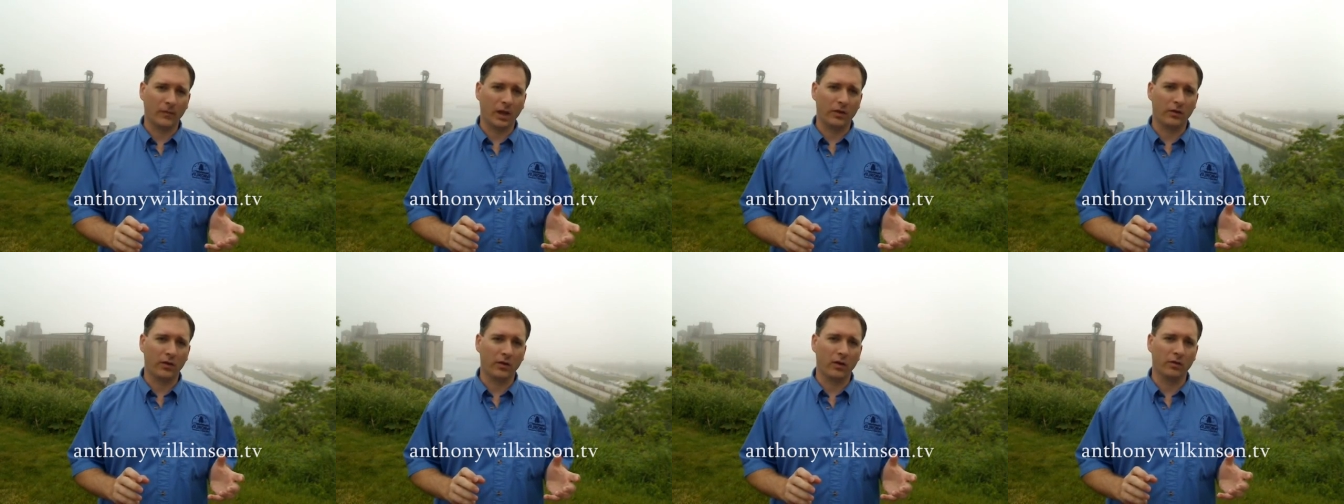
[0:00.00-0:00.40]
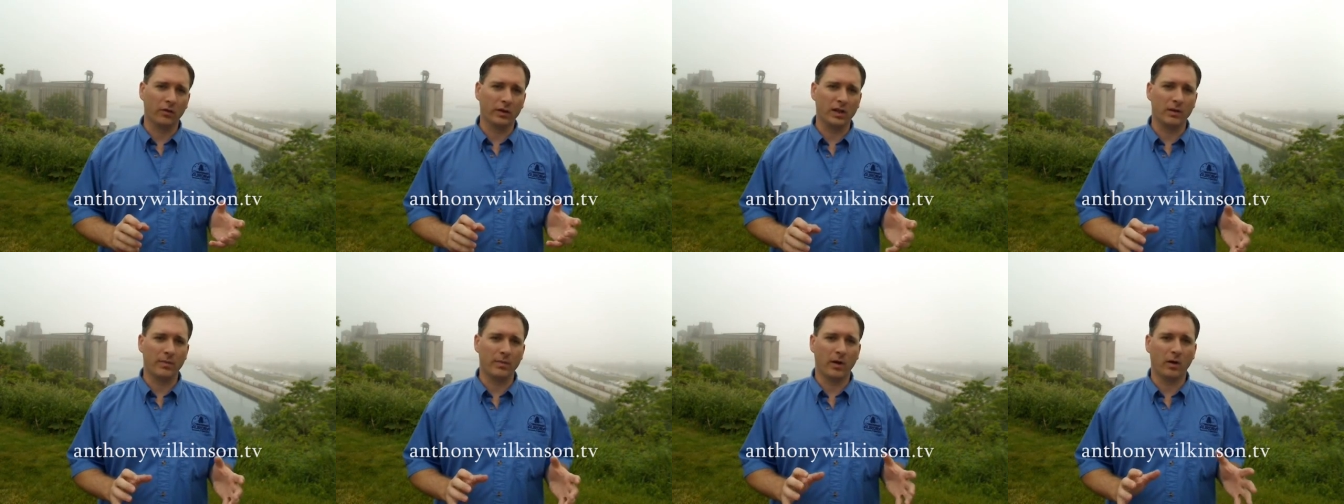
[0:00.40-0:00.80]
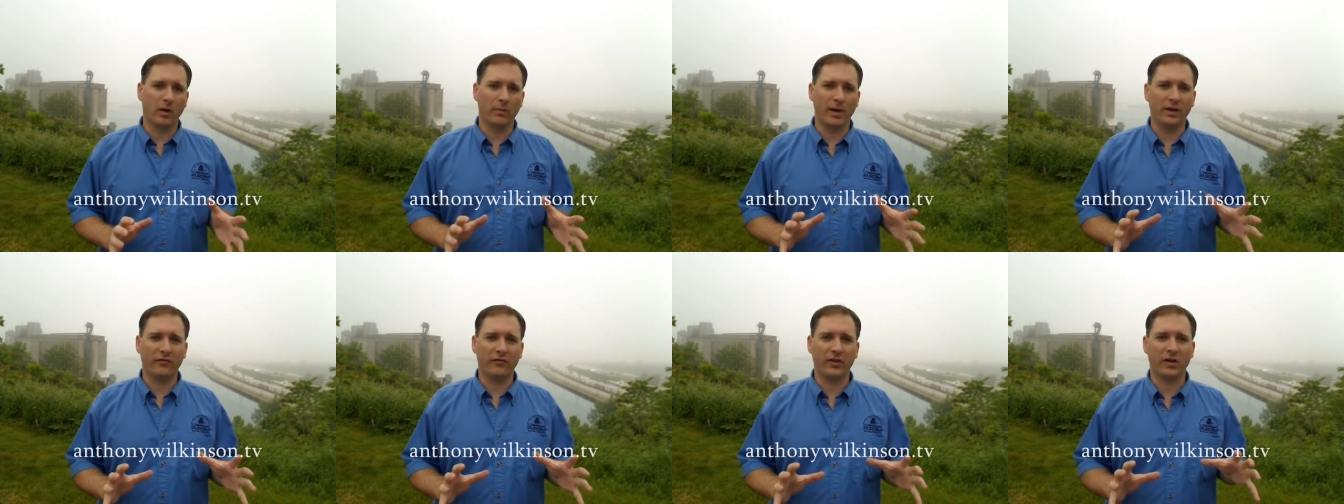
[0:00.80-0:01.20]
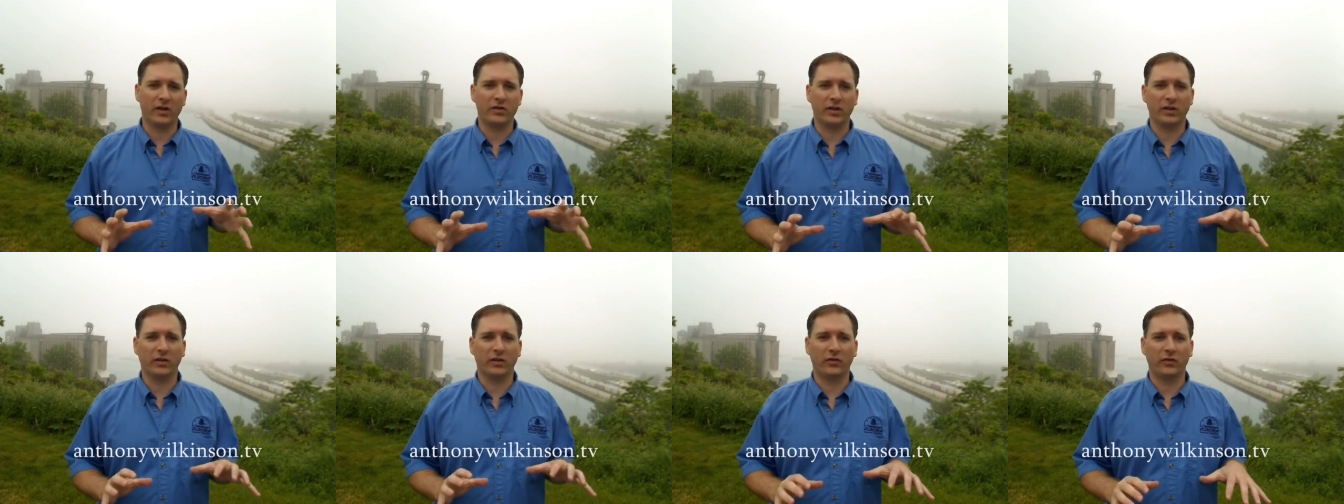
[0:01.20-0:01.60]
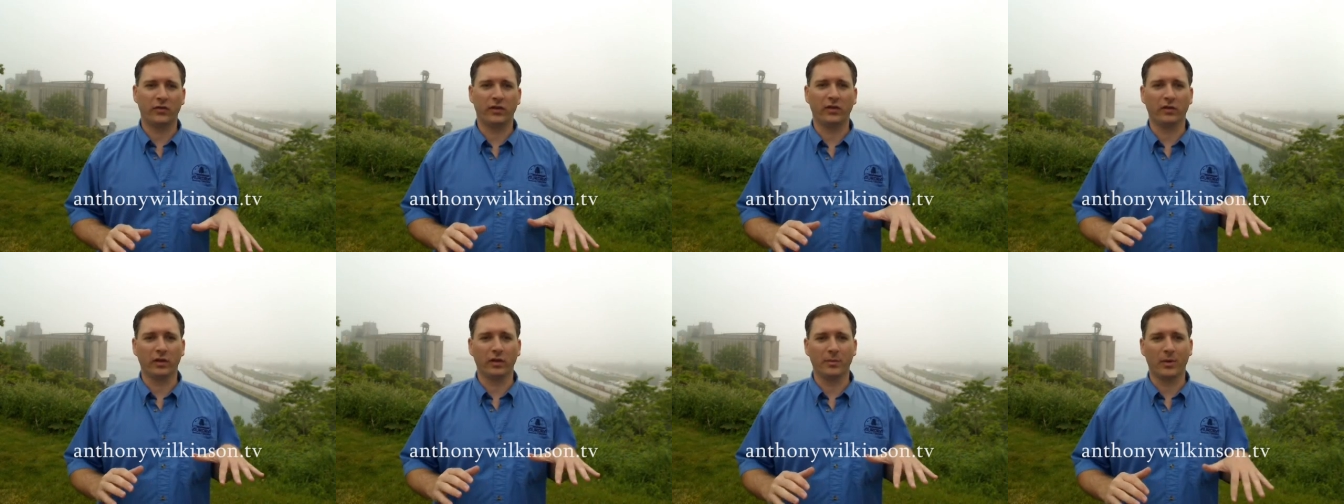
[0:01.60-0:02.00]
they're only about manufacturing industry
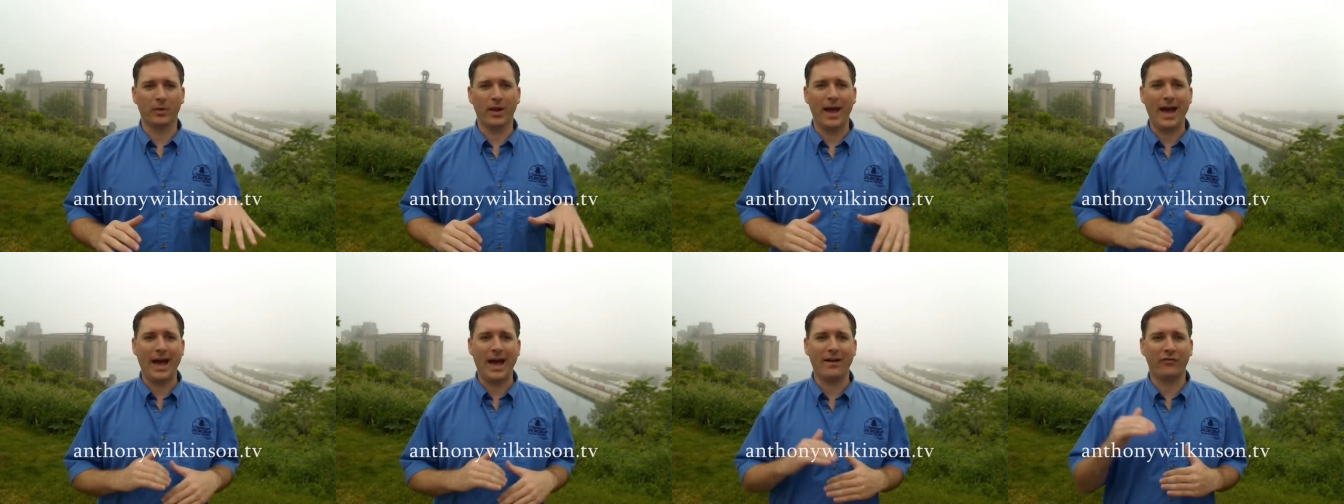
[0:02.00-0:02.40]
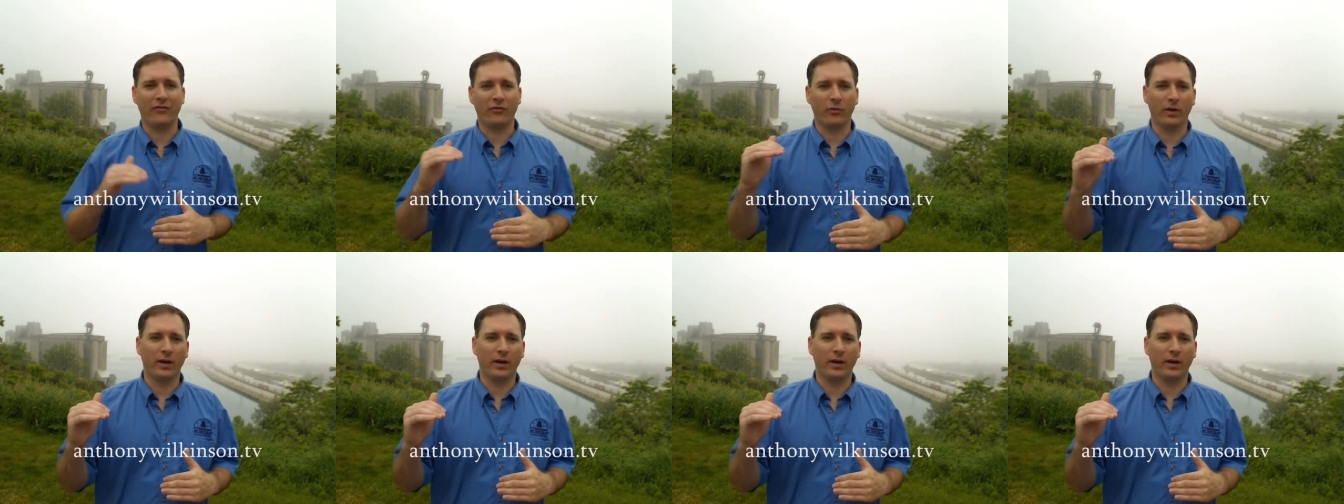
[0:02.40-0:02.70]
is only about half